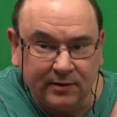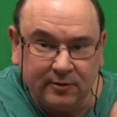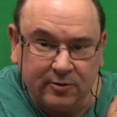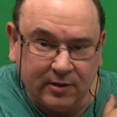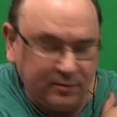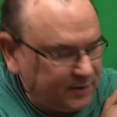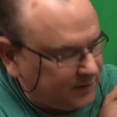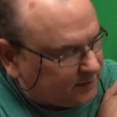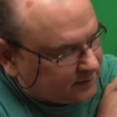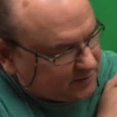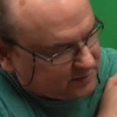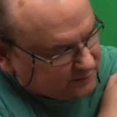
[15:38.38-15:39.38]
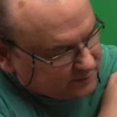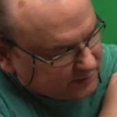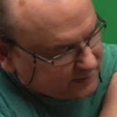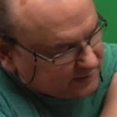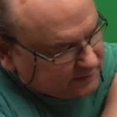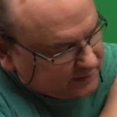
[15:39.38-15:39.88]
incredibly large
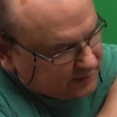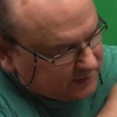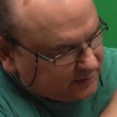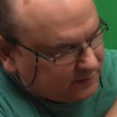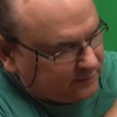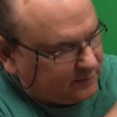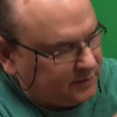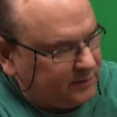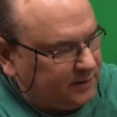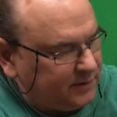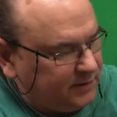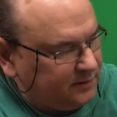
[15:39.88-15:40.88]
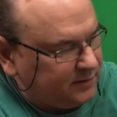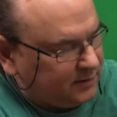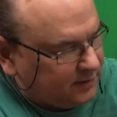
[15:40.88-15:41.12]
operating and, and the